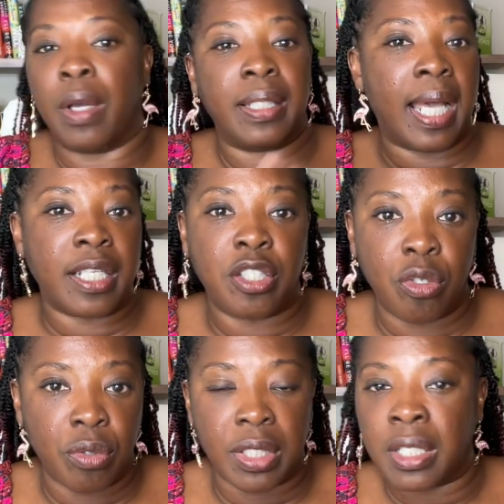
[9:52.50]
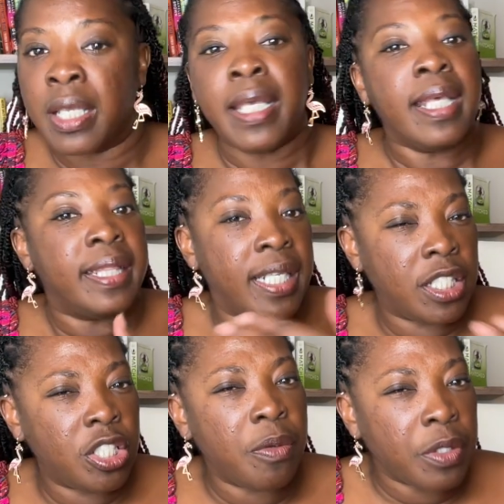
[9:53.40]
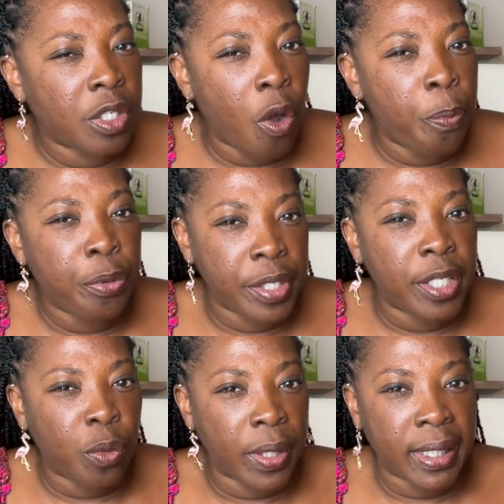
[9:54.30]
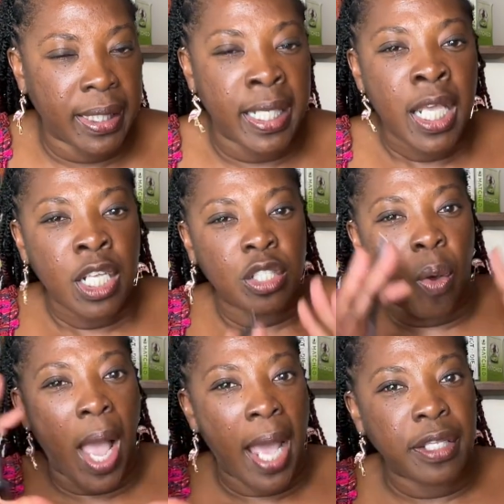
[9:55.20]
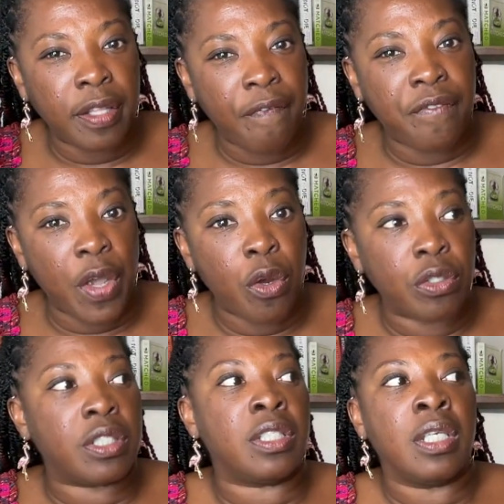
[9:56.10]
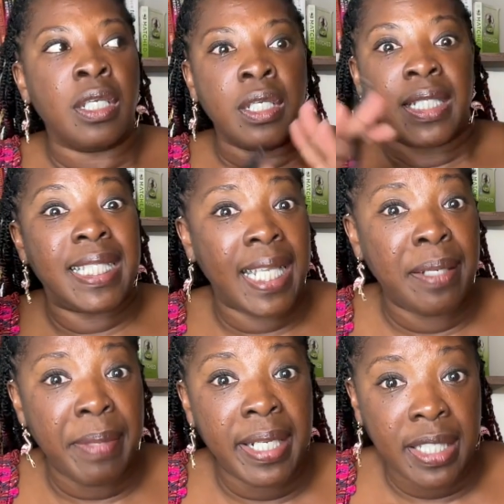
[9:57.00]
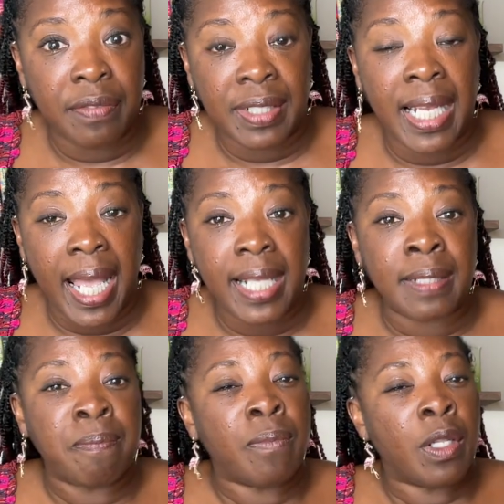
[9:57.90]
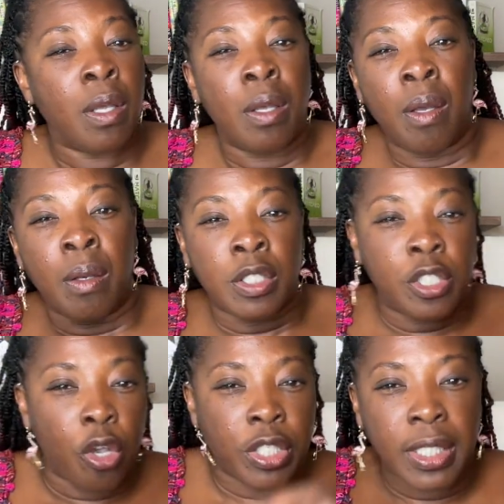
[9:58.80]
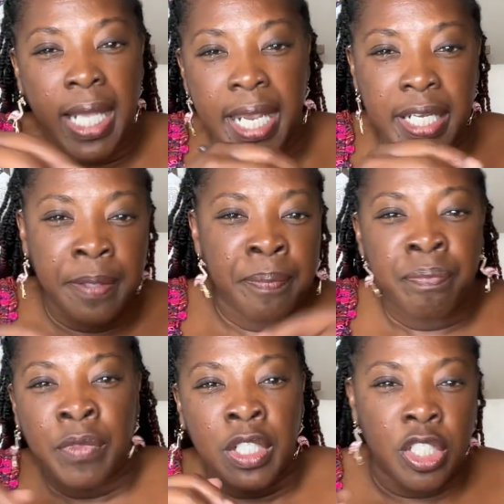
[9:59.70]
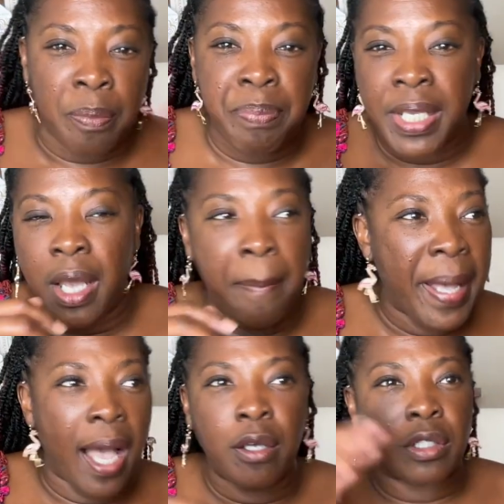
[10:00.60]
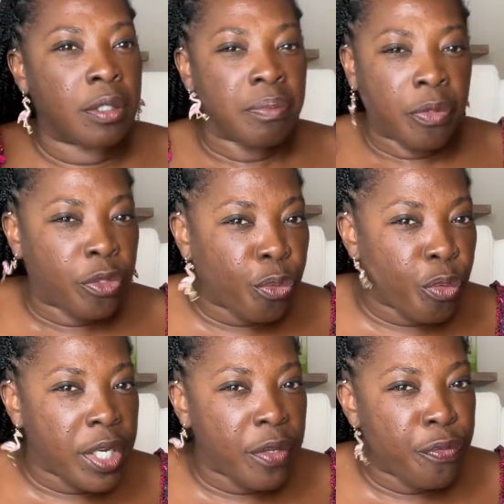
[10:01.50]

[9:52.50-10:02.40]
A lot of students. This should go pretty quickly. So out of the first 10 minutes of class, circulating should be about 3 to